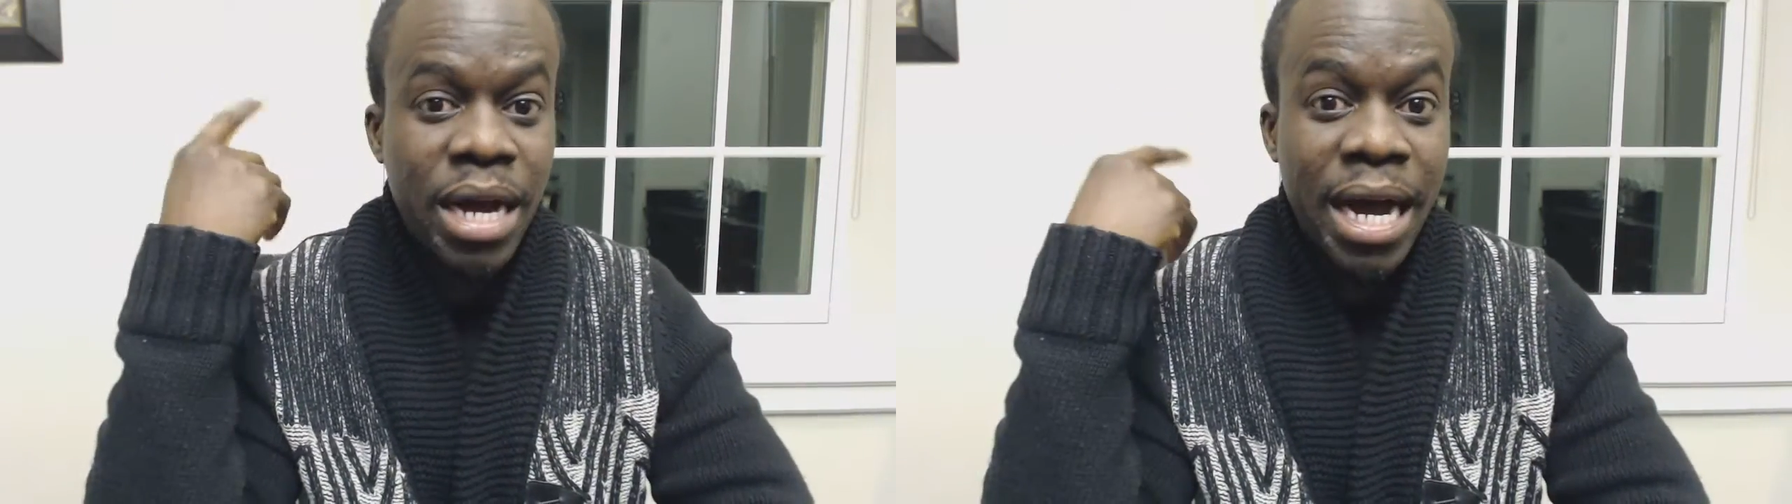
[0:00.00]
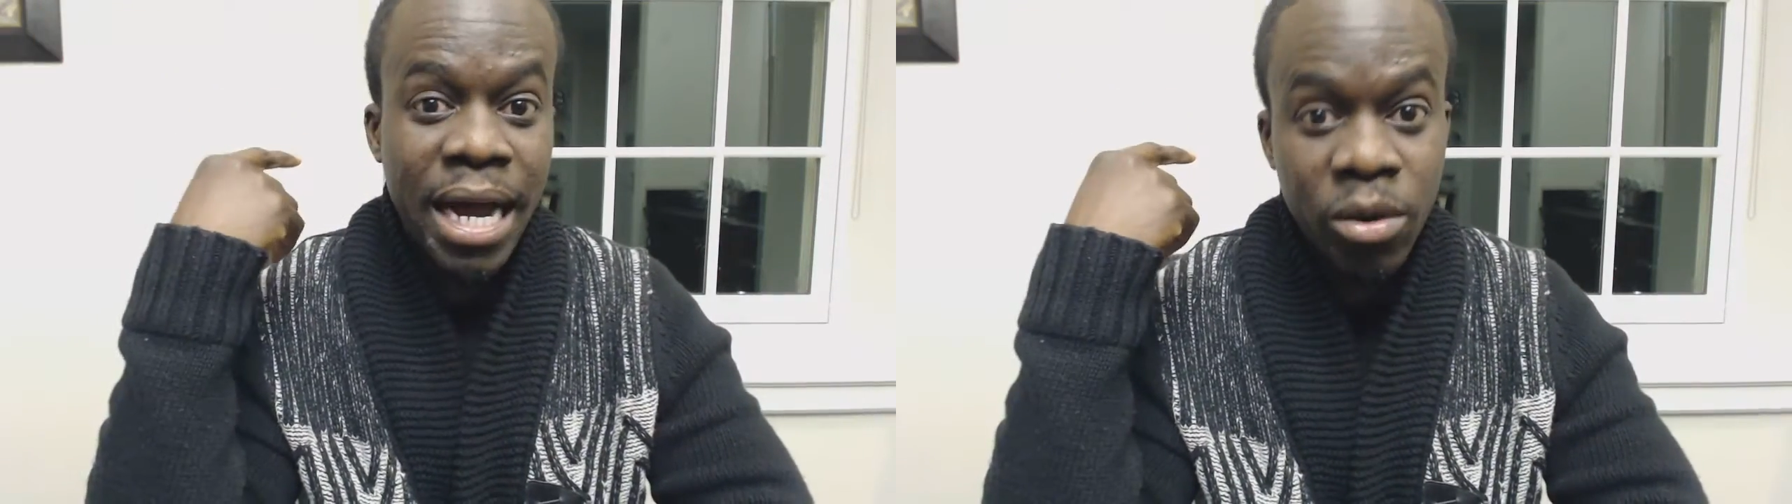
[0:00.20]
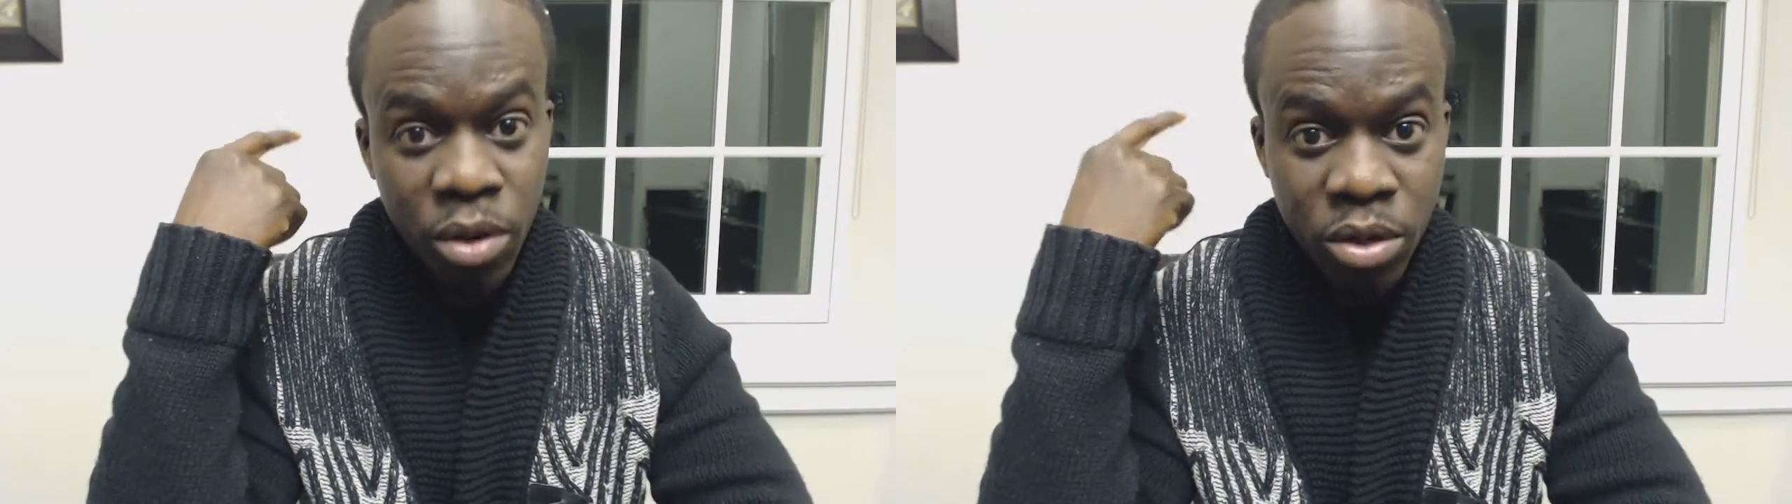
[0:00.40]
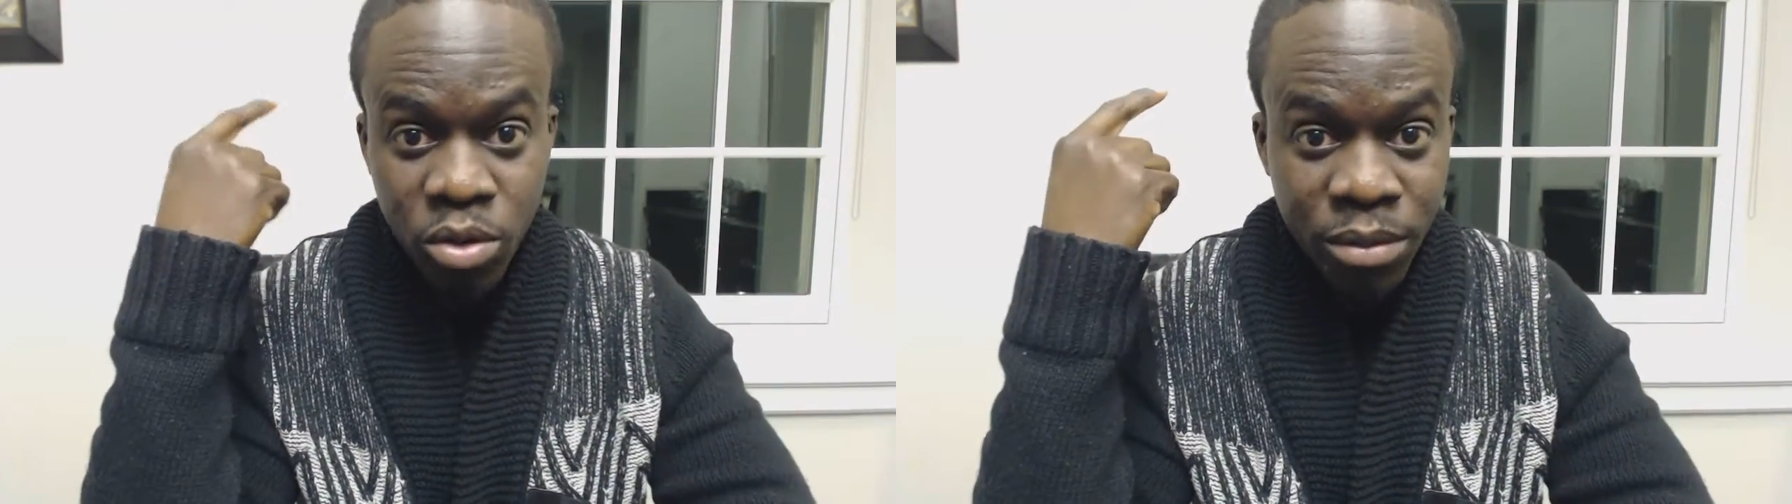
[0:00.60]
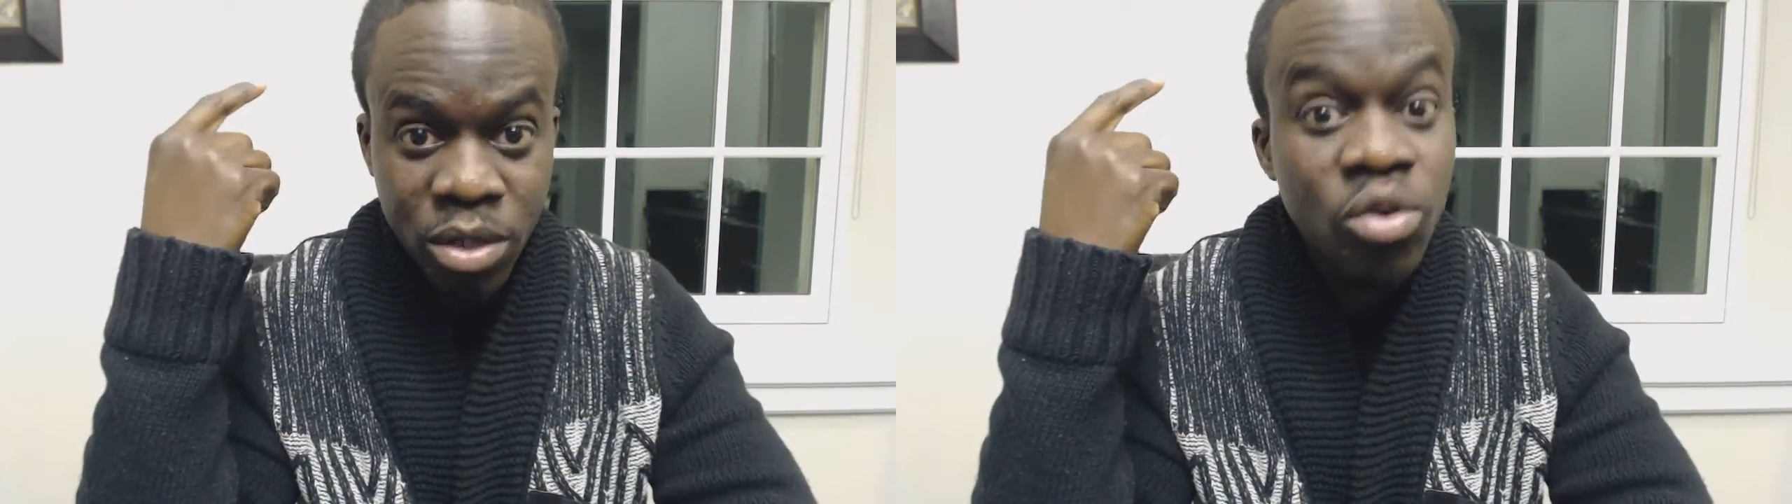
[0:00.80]
I want a
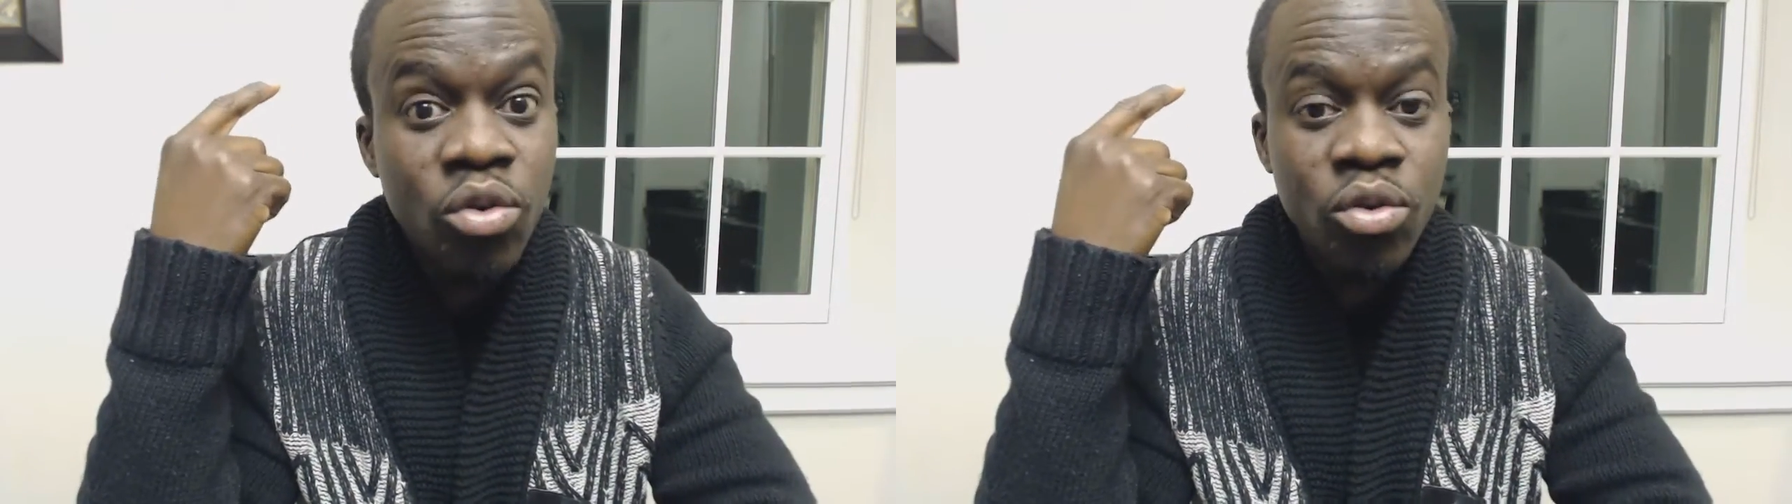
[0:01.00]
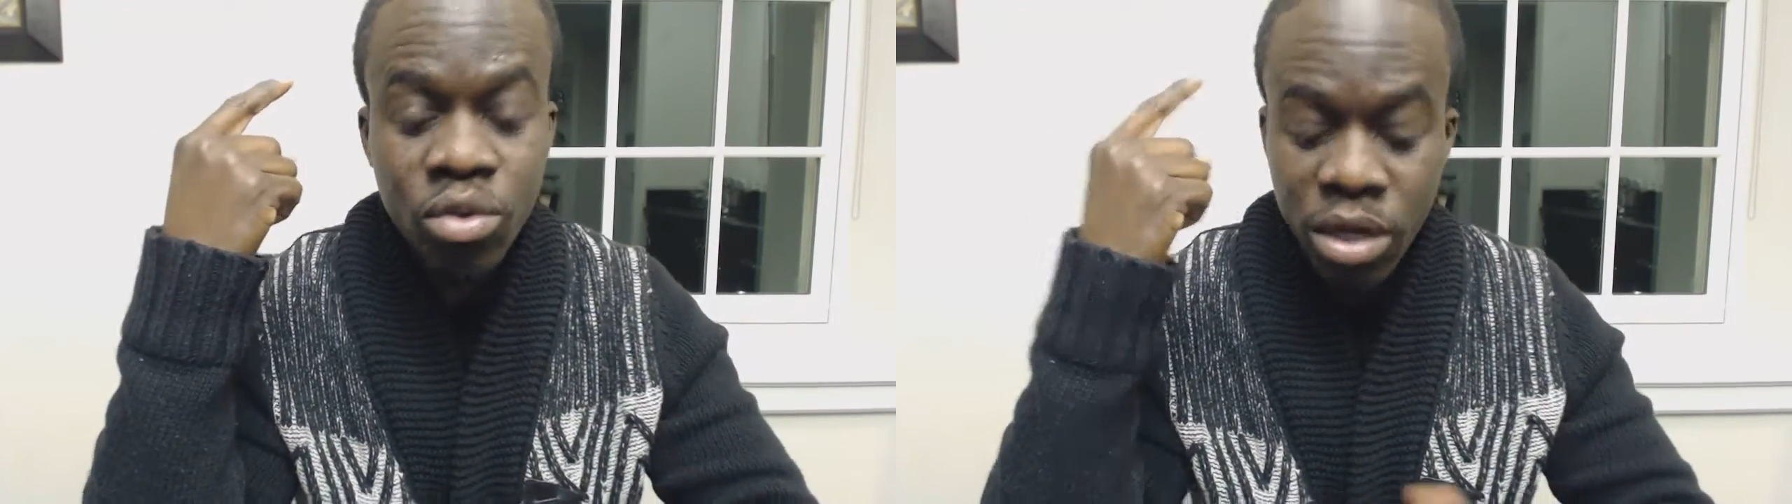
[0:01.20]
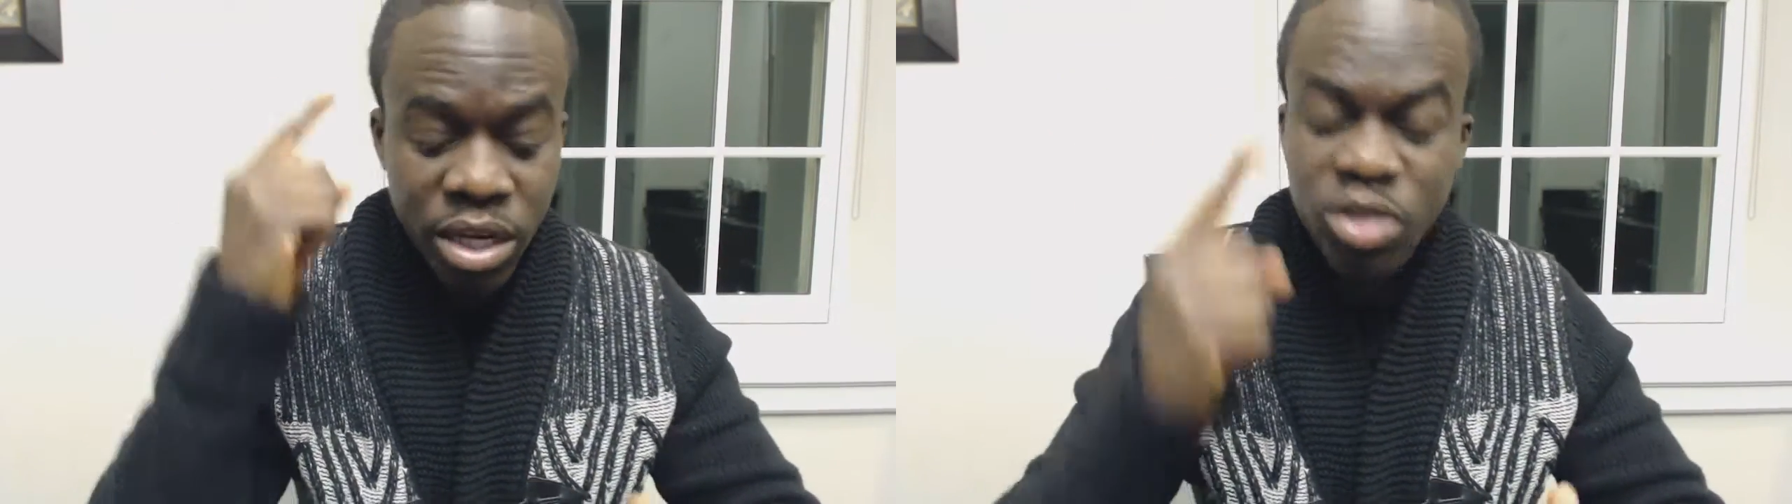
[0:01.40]
woman who